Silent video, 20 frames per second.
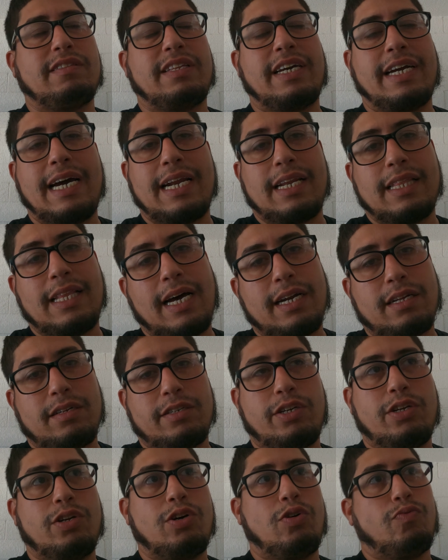They got a lot
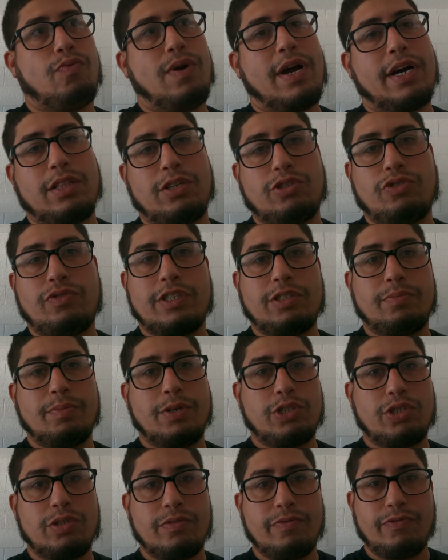of, you know, regular
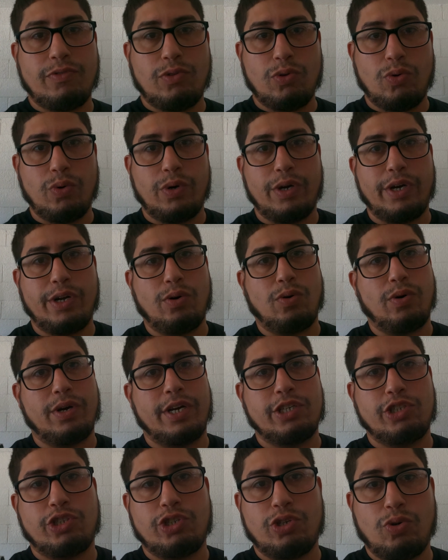transmission fluid or
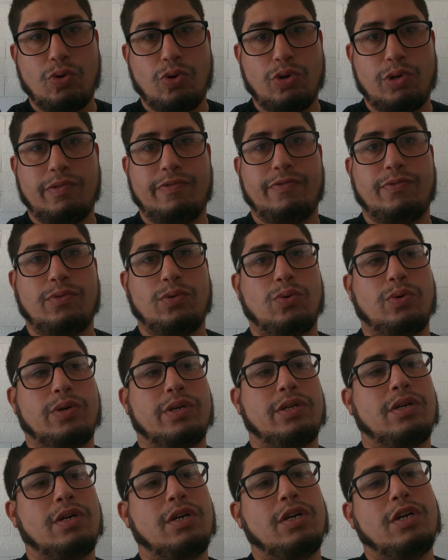engine oil
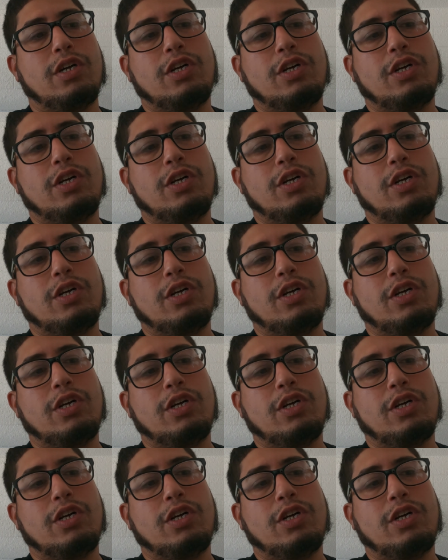fluid.